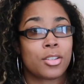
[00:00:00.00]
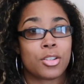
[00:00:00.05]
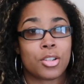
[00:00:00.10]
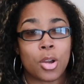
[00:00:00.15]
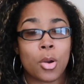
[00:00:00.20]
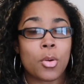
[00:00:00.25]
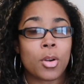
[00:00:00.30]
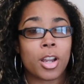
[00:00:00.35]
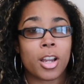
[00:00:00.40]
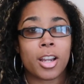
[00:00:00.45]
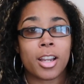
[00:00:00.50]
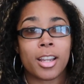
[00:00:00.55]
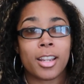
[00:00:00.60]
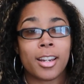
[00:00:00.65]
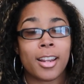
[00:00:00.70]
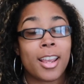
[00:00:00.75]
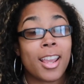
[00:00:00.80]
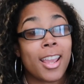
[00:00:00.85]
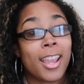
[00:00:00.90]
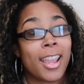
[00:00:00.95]
so
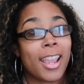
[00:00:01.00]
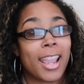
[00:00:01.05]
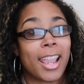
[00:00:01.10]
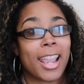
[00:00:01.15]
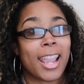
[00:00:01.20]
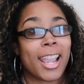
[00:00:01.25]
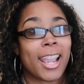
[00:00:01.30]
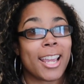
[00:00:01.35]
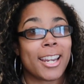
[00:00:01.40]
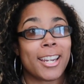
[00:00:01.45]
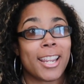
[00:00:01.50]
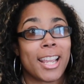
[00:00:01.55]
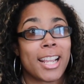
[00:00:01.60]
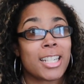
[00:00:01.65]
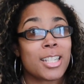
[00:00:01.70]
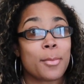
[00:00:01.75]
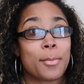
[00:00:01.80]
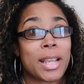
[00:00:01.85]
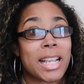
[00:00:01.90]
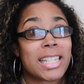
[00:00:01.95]
good, and
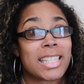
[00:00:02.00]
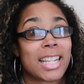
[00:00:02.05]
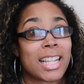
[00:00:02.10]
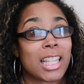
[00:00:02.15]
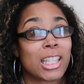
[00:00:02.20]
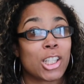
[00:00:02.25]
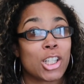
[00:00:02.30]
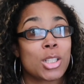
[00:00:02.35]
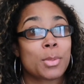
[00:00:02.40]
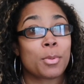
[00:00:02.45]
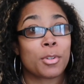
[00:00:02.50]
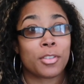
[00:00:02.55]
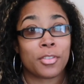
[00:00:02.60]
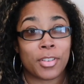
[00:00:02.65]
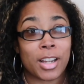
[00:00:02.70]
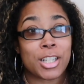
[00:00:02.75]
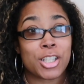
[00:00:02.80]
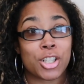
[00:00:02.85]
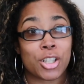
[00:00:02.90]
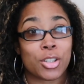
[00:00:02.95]
it's amazing. It looks
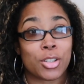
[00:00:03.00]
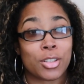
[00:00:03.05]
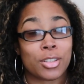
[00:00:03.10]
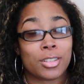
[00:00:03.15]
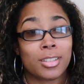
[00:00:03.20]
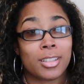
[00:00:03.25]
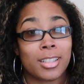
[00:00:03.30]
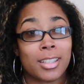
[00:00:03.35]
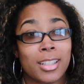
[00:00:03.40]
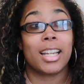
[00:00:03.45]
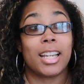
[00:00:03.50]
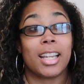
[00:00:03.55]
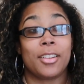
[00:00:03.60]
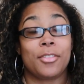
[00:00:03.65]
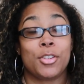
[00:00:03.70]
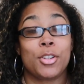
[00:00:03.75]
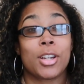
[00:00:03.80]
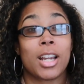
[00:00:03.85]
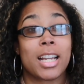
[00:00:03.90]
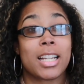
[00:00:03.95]
professional.
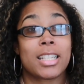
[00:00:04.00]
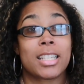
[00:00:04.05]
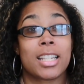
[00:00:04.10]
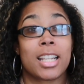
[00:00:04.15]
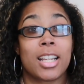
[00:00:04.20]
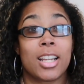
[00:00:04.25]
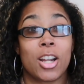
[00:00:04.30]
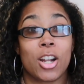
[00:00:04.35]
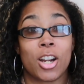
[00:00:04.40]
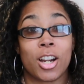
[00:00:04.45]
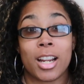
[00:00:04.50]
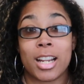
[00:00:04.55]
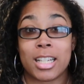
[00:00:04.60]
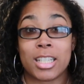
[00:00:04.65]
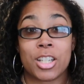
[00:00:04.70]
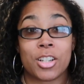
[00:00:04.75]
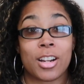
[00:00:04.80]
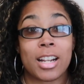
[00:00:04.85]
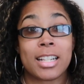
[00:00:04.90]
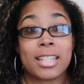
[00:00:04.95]
If you guys are
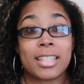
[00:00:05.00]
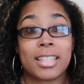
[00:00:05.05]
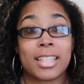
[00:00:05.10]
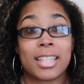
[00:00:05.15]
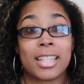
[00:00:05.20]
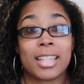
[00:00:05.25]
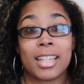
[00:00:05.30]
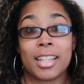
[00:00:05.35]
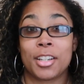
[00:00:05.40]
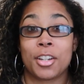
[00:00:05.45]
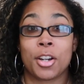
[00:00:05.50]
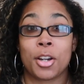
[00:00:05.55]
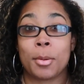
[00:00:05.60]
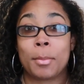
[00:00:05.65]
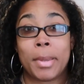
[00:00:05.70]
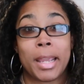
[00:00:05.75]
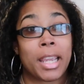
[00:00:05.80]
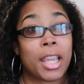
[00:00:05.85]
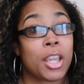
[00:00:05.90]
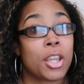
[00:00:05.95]
interested in her
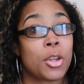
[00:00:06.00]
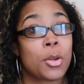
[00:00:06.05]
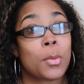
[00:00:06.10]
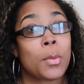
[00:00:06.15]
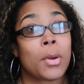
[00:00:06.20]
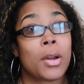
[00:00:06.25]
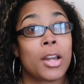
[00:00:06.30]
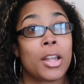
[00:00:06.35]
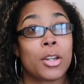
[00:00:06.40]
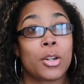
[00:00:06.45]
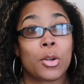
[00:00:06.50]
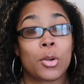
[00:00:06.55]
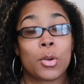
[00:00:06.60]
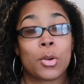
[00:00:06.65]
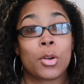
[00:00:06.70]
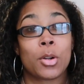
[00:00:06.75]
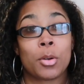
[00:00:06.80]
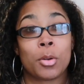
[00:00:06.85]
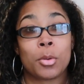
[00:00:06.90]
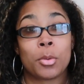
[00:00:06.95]
making you one
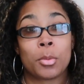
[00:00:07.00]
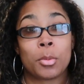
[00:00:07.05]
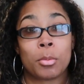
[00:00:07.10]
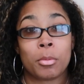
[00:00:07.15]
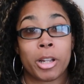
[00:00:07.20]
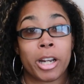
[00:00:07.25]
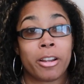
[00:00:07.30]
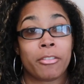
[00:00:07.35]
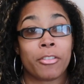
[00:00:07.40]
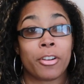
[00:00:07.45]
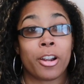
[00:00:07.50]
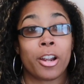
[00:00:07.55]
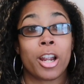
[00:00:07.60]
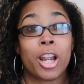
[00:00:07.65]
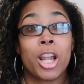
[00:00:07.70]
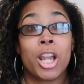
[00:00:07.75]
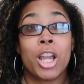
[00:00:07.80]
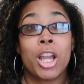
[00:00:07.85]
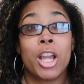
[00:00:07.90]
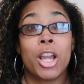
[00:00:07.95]
or whatever,
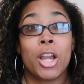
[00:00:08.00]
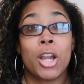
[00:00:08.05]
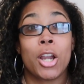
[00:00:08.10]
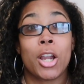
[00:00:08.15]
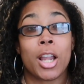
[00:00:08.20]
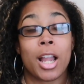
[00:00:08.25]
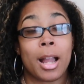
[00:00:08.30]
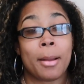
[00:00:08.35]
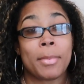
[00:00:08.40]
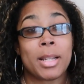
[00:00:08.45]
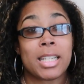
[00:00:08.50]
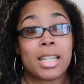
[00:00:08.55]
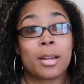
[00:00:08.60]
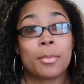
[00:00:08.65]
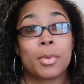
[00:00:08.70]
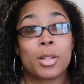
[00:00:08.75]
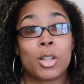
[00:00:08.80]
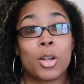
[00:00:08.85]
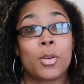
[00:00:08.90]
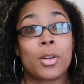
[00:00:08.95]
comment
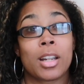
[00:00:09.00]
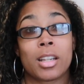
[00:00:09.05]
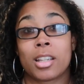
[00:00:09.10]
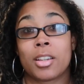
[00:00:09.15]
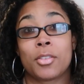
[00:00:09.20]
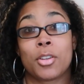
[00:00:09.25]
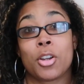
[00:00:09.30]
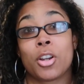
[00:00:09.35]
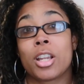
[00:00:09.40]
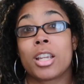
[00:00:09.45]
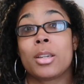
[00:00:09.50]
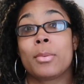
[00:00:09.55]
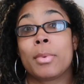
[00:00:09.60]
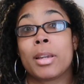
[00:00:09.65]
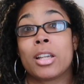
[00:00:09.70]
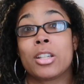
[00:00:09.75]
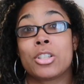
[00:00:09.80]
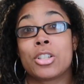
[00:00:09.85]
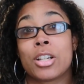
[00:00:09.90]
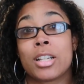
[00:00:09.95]
down below and I'll give you her
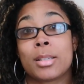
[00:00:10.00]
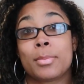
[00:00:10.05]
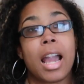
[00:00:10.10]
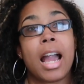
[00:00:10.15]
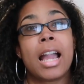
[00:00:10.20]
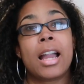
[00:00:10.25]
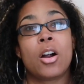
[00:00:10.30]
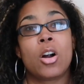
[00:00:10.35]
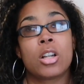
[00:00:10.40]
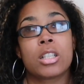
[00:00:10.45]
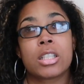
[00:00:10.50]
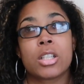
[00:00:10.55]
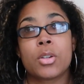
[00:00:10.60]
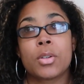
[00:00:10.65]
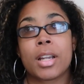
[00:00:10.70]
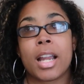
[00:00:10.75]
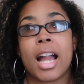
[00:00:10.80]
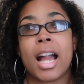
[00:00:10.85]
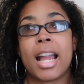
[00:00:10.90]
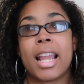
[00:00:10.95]
email address. I
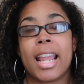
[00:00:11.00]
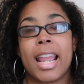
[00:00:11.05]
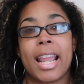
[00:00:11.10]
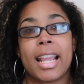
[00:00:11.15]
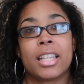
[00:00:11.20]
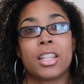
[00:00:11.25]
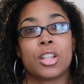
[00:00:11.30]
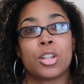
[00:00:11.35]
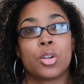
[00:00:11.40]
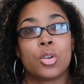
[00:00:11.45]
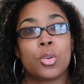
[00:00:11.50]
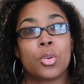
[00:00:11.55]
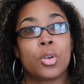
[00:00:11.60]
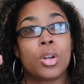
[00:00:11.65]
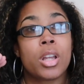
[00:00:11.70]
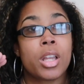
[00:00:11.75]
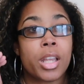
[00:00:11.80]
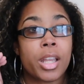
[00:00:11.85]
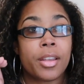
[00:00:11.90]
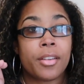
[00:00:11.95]
also got a
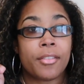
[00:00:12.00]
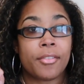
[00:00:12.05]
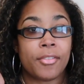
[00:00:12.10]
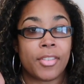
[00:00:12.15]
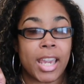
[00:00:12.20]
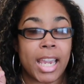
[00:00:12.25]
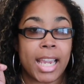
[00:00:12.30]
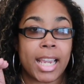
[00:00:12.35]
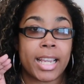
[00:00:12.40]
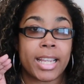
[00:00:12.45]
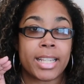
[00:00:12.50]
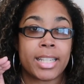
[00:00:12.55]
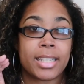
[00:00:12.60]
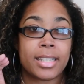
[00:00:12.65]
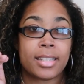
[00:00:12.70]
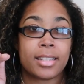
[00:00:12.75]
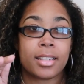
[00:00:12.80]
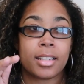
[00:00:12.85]
little vase